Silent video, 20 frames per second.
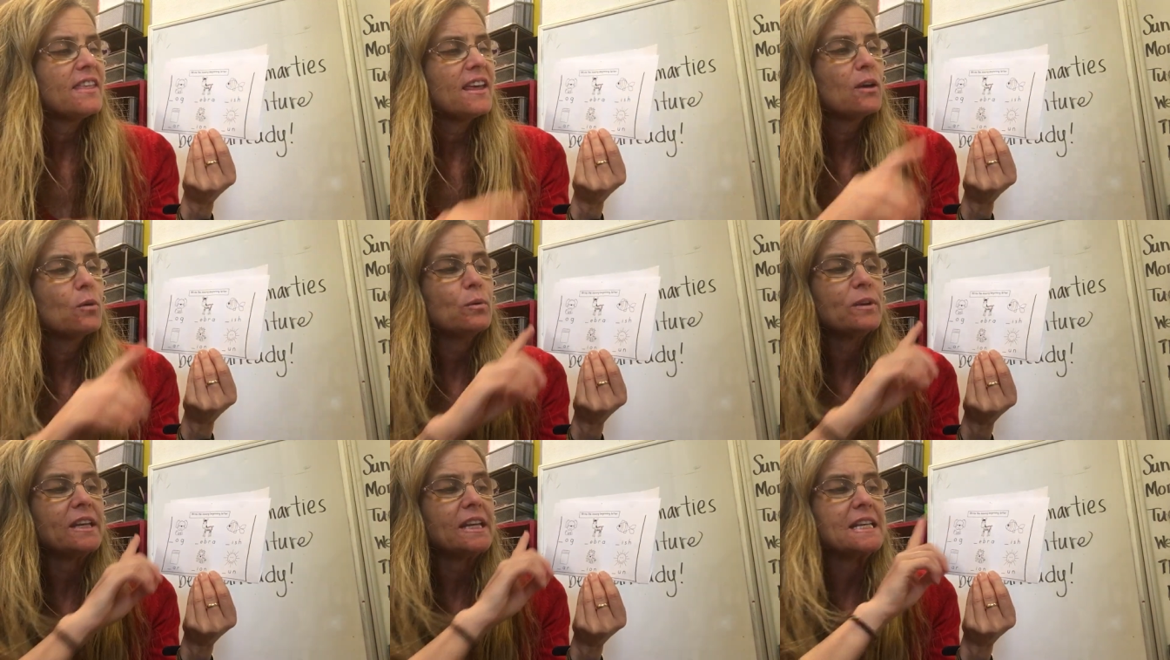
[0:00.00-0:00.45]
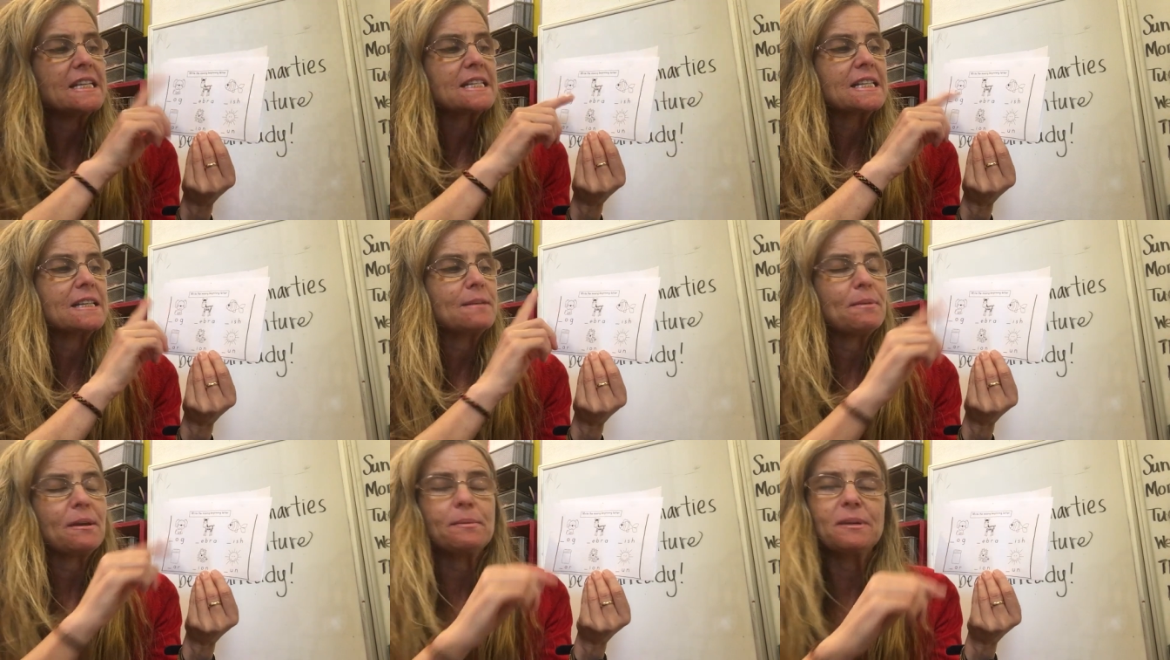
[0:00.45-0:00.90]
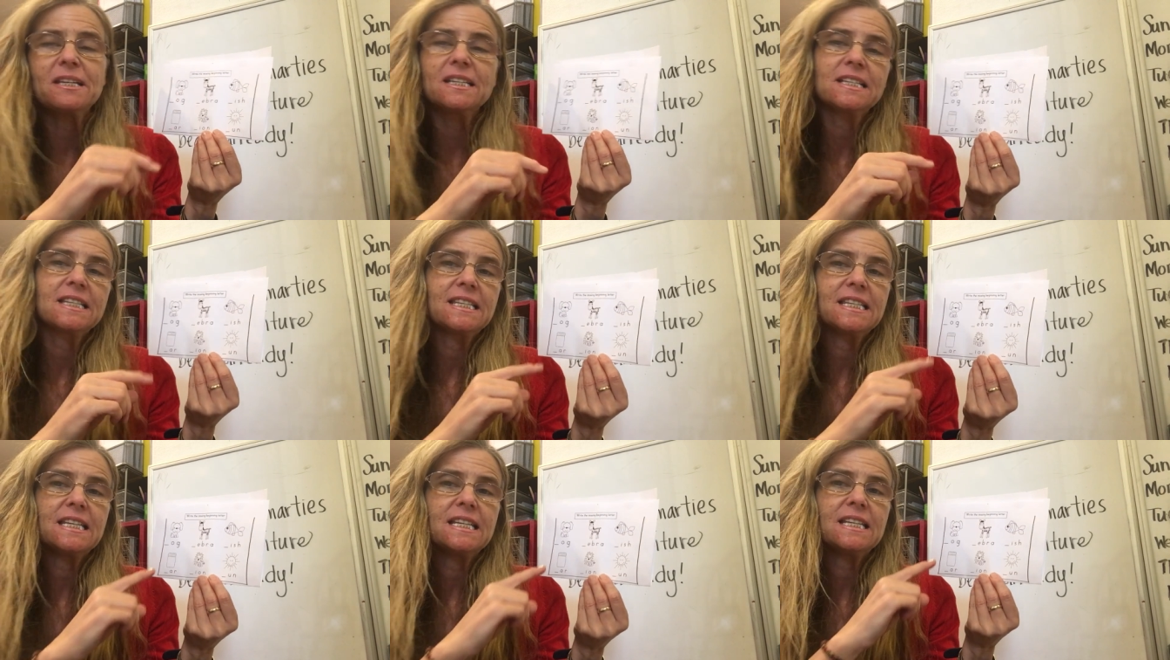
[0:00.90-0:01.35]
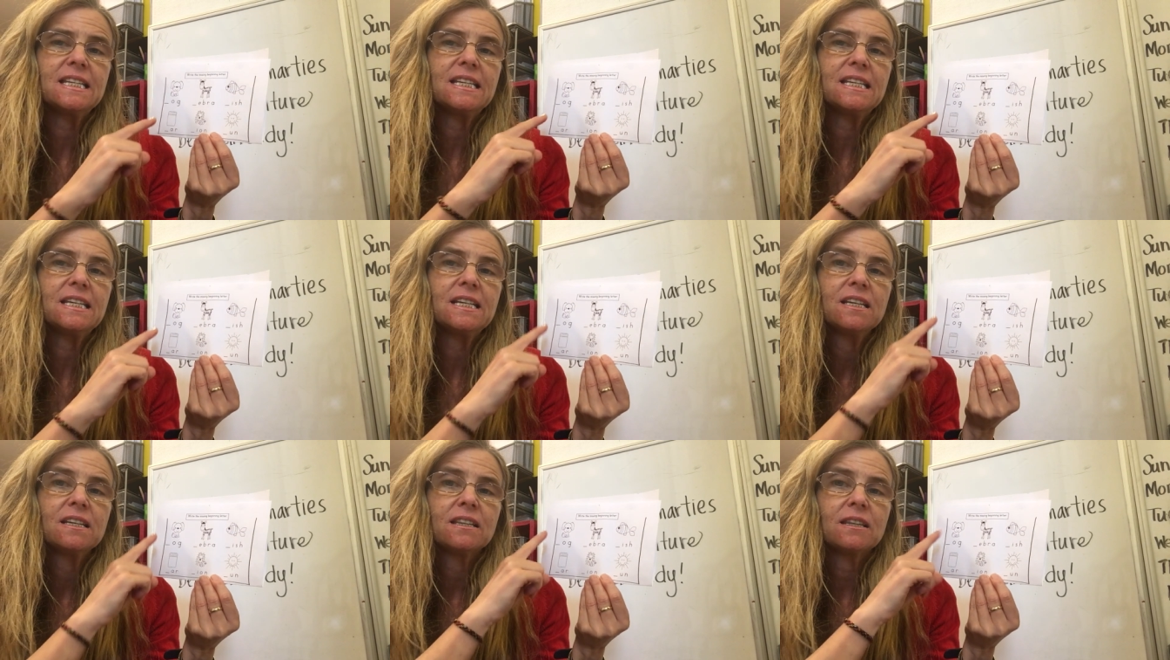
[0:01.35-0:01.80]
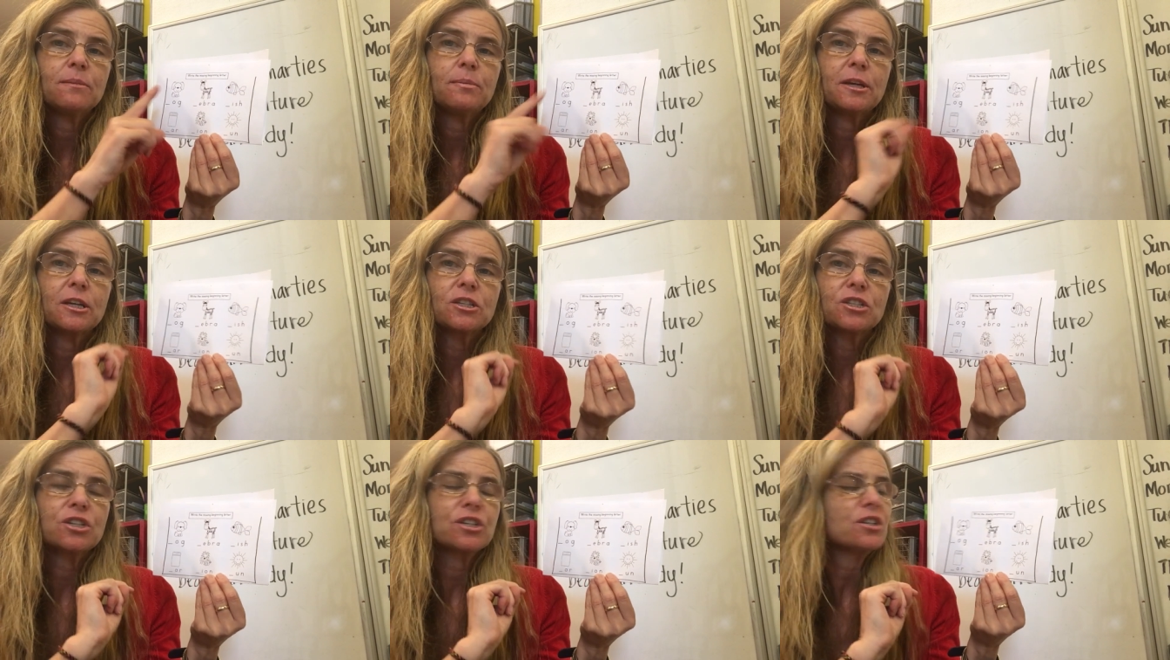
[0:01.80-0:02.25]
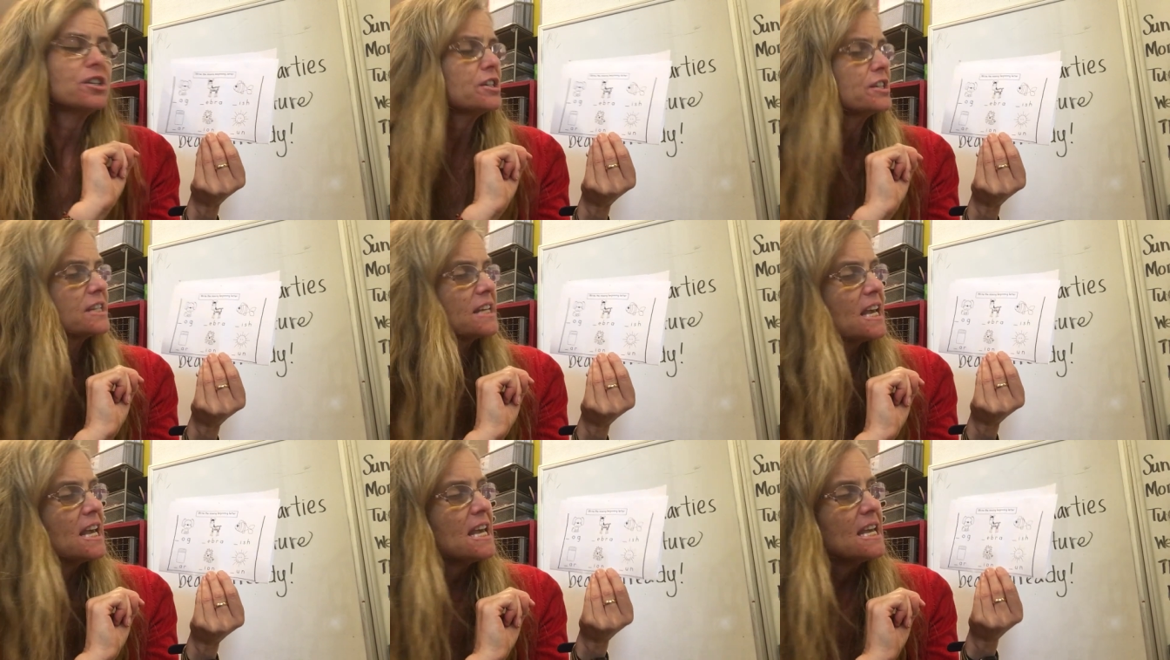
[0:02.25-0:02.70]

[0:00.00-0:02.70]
they would easily maybe see pictures,